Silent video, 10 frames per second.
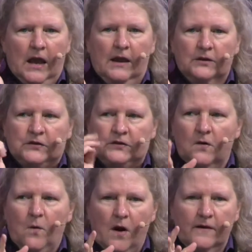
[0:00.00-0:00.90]

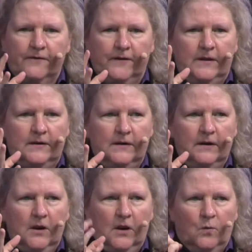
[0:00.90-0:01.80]
So often,
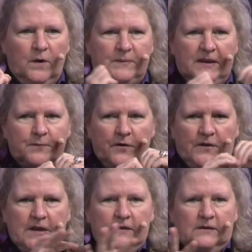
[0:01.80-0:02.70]
when people
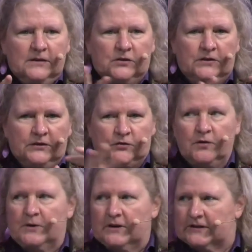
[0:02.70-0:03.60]
think
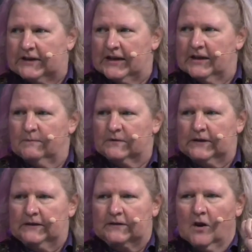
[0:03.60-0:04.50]
distributed teams,
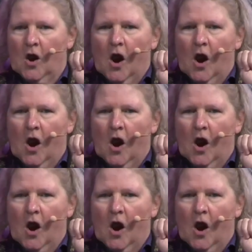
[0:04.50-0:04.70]
it's,